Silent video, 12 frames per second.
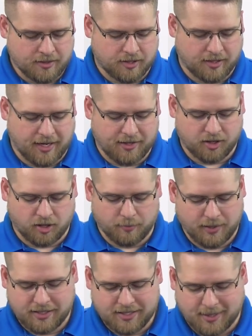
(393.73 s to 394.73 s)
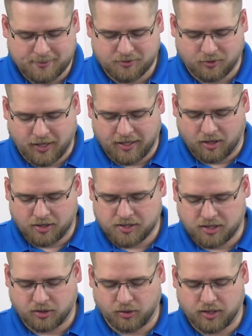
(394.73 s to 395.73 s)
Today, there are many types of radars,
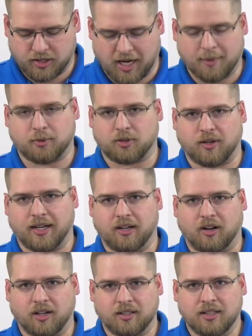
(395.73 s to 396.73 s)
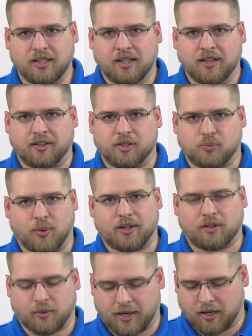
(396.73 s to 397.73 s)
including Doppler radar. There's
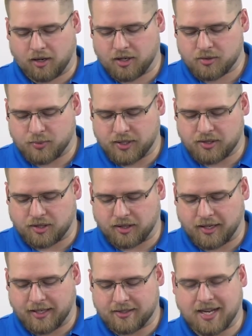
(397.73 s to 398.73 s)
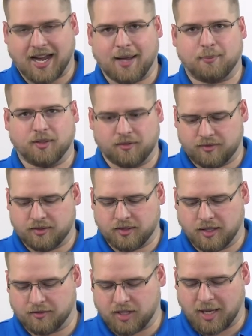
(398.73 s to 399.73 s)
weather radars, which are a type of,
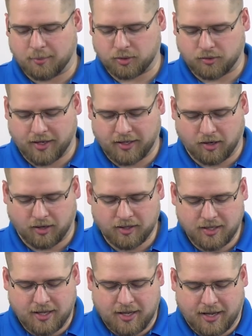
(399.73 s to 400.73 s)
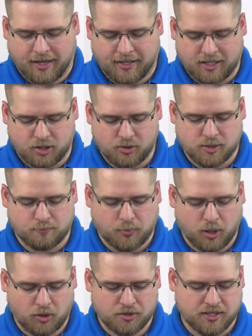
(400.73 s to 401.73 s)
of Doppler radar, and it uses
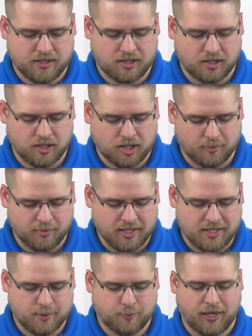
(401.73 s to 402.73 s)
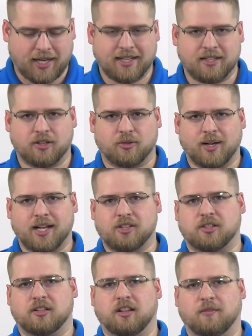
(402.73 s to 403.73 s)
pulses to determine the speed and
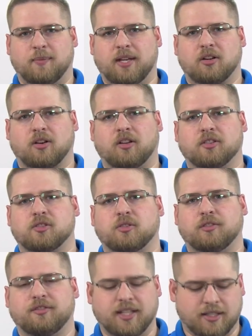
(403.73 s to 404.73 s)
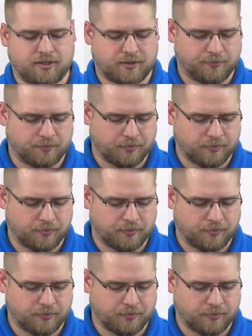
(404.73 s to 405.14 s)
direction of meteorological events.